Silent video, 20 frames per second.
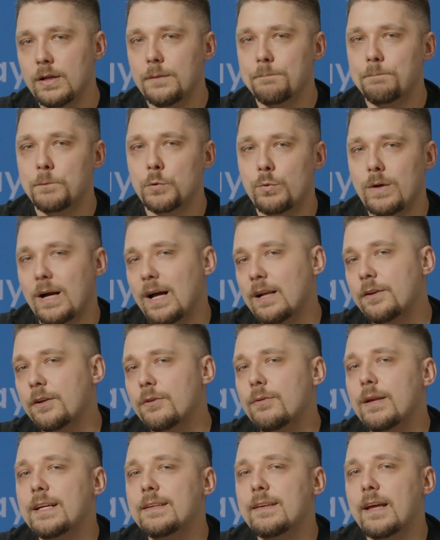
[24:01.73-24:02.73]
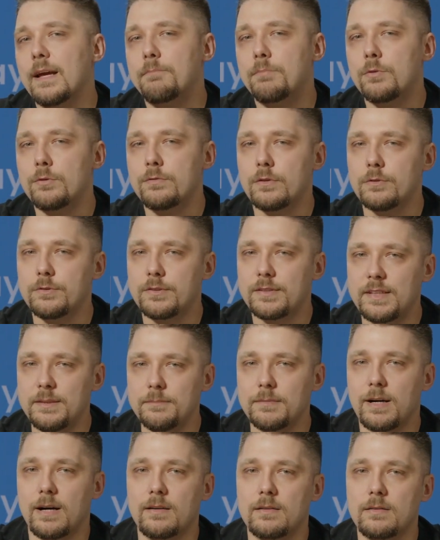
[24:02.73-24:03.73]
to calculate approval
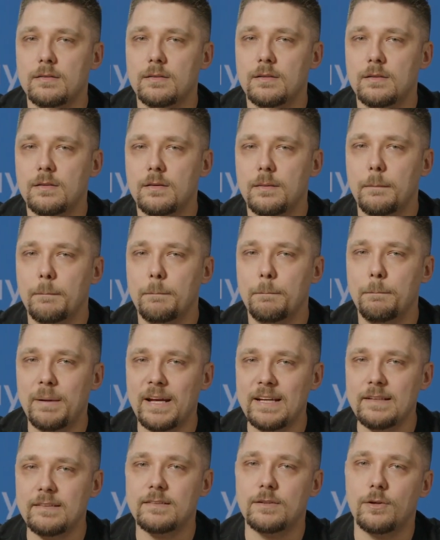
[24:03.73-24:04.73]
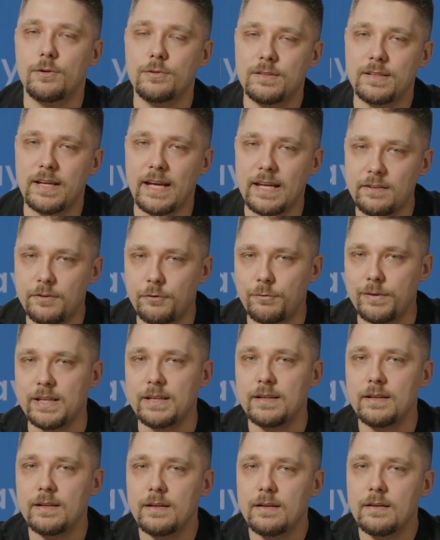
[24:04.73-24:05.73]
schema based on the
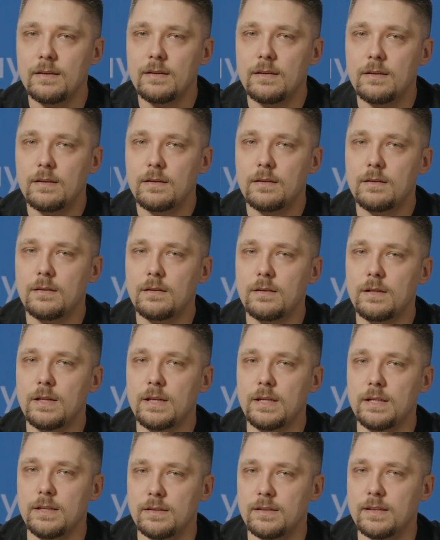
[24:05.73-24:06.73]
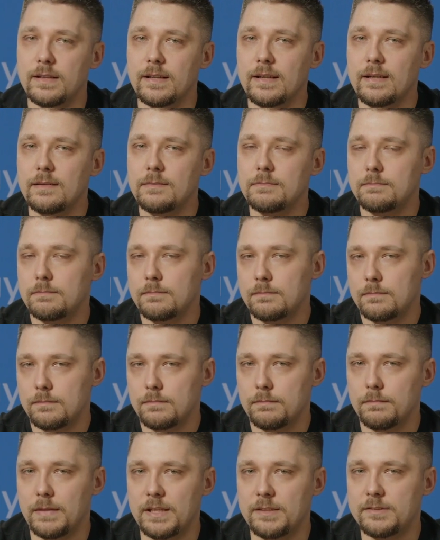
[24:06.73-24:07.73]
entry in the
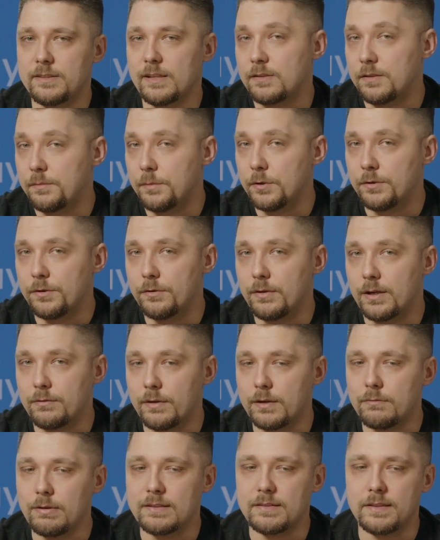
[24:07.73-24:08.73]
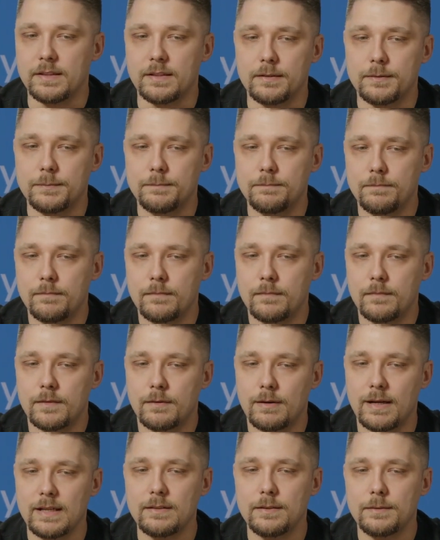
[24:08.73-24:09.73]
managed attribute you are requesting,
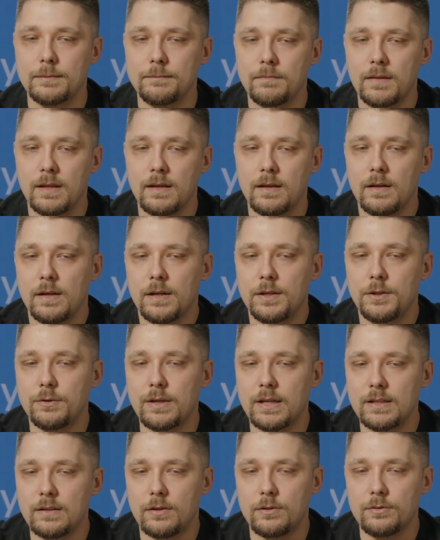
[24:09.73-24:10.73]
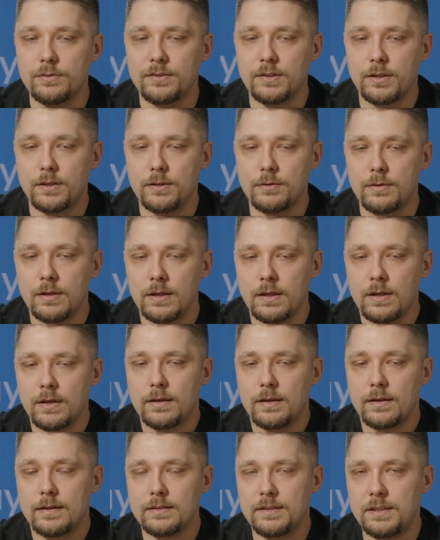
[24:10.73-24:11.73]
right? You can also
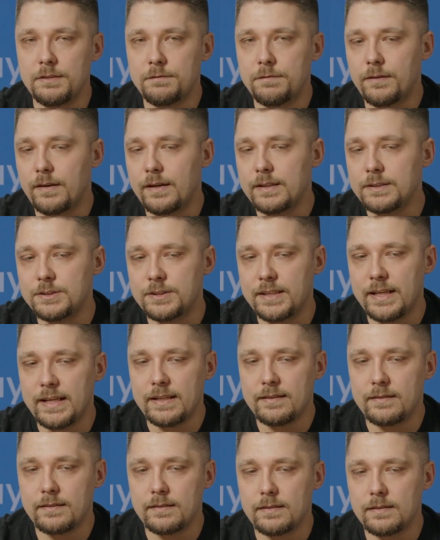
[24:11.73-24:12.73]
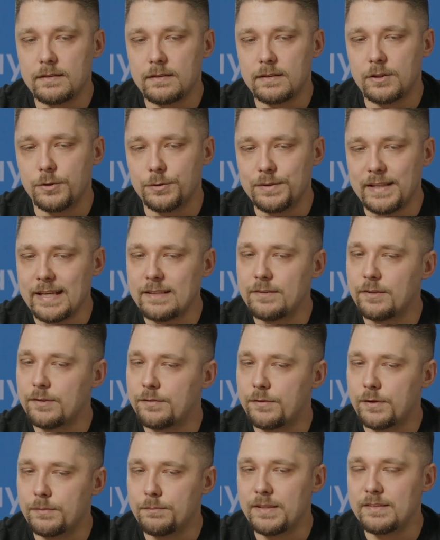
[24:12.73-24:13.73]
differentiate connectors
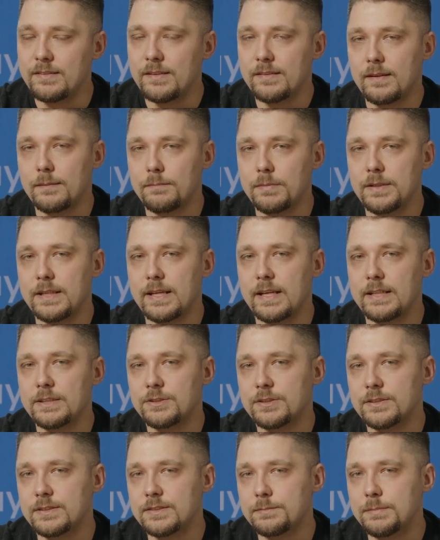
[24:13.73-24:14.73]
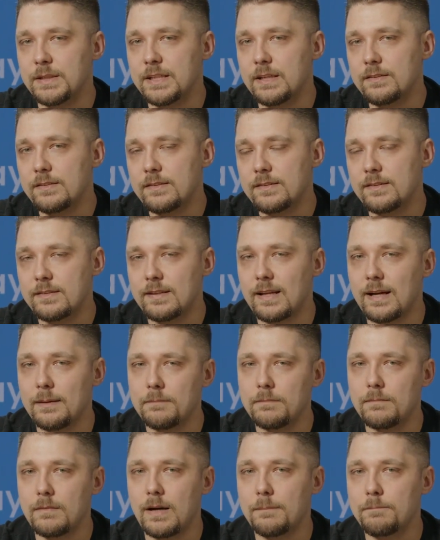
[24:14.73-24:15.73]
from business applications, because
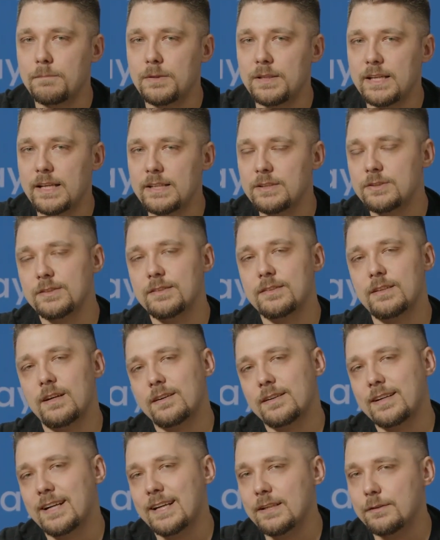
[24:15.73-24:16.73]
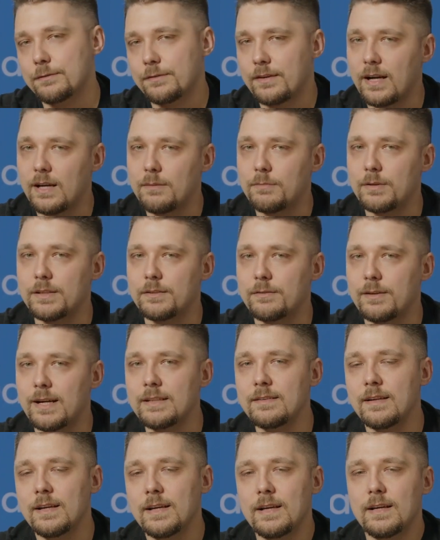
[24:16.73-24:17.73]
some applications are kind of hybrid,
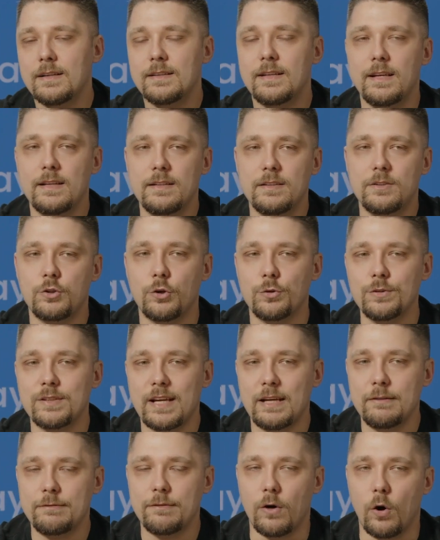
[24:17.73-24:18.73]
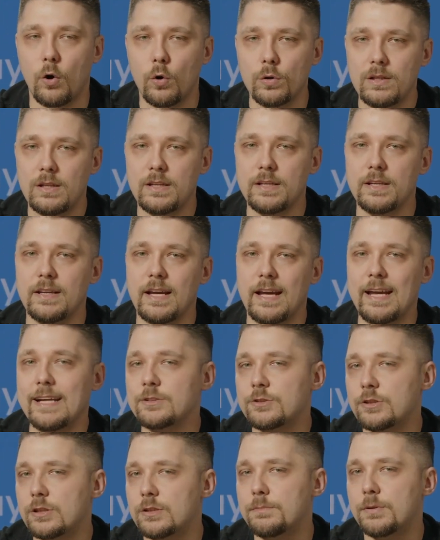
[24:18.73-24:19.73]
right? They don't have only
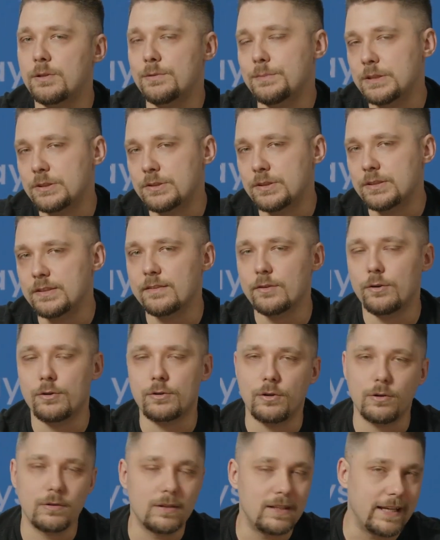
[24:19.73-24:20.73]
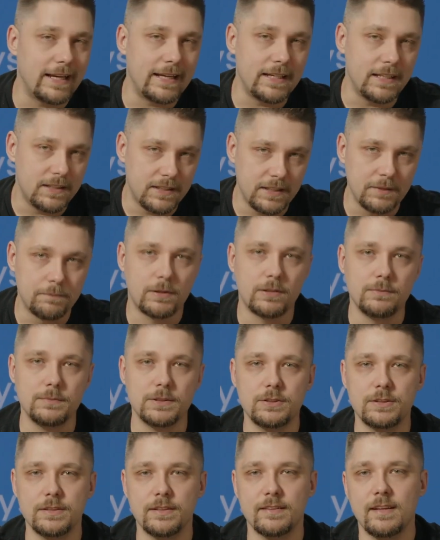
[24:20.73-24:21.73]
Azure permissions or only AD
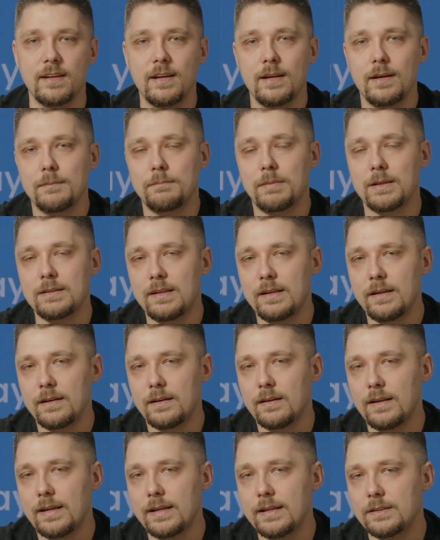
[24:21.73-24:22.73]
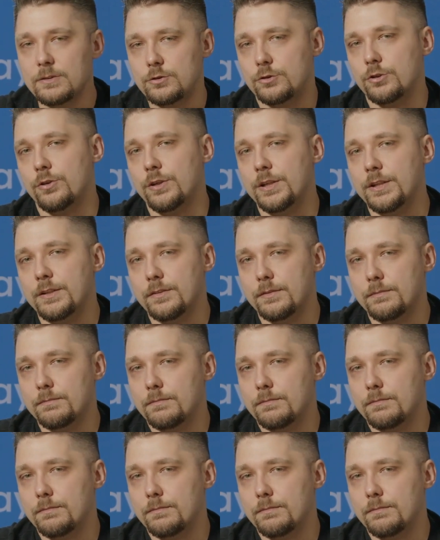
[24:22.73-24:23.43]
permissions, but they are like joined